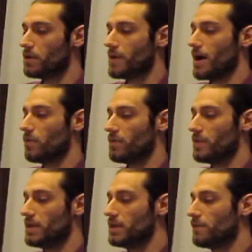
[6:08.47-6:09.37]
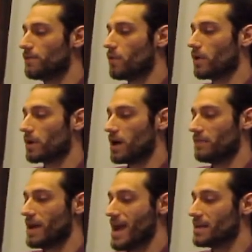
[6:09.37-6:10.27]
around the need for kind of
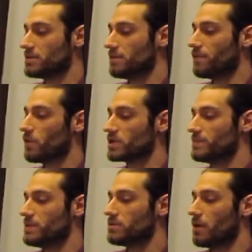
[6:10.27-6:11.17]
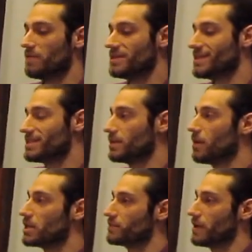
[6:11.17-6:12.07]
enhanced enforcement of existing
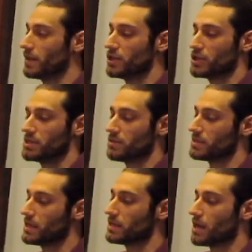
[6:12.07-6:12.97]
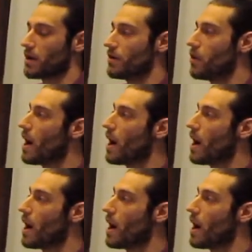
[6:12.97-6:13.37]
laws and regulations. There's things like our no